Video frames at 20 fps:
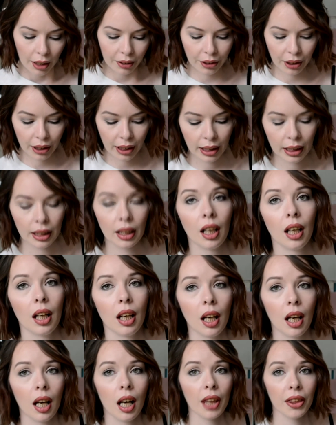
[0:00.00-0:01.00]
The
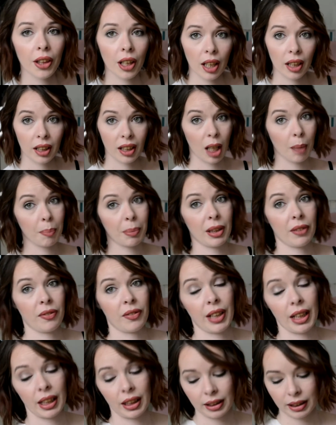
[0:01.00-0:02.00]
other couple of
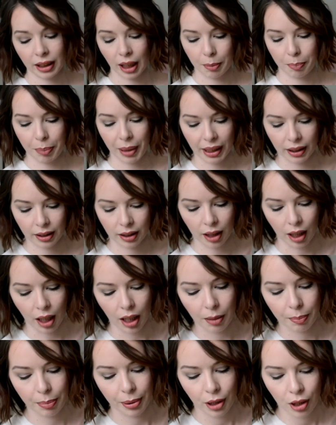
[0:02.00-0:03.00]
things I picked
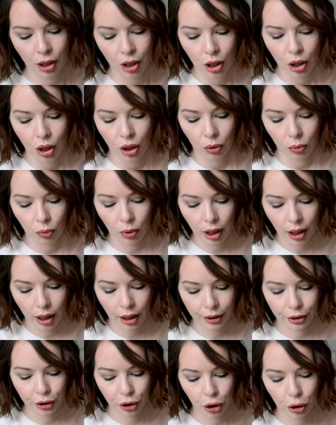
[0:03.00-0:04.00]
up were
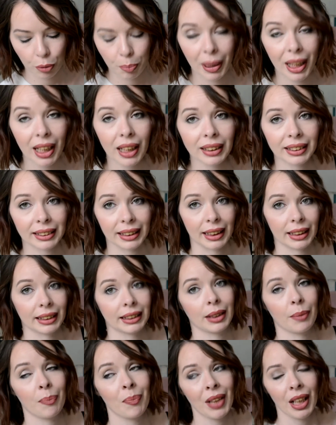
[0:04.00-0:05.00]
two
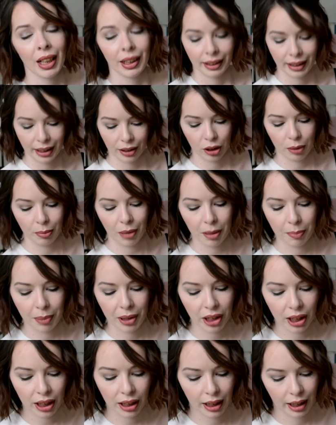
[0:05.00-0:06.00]
purses. Now you might be
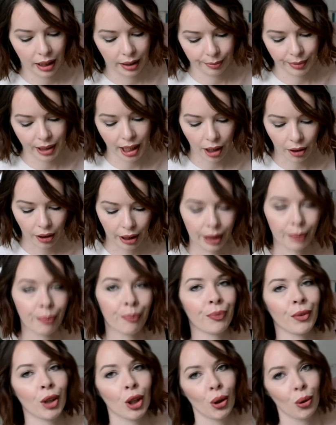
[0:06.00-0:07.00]
thinking, Terry,
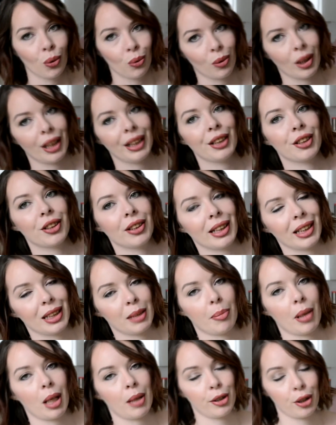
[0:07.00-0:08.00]
why did you need
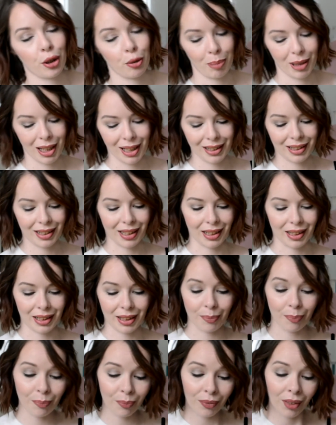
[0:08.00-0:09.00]
to buy two purses?
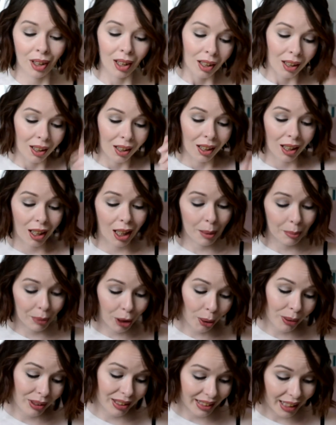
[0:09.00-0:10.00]
I'm
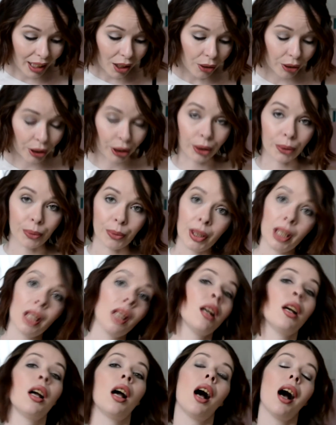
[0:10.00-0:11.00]
going to tell you.
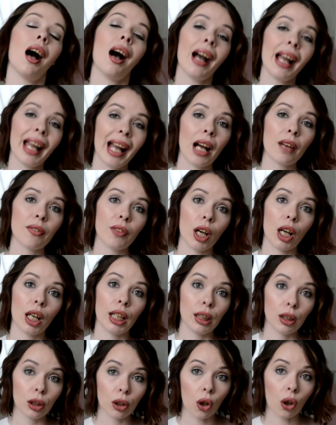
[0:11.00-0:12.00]
I have
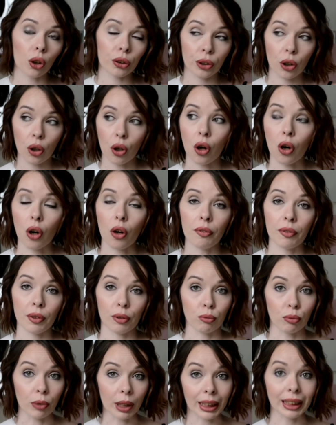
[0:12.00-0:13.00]
a lot of
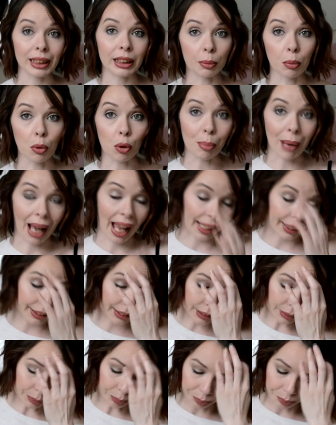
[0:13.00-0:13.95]
really small bags.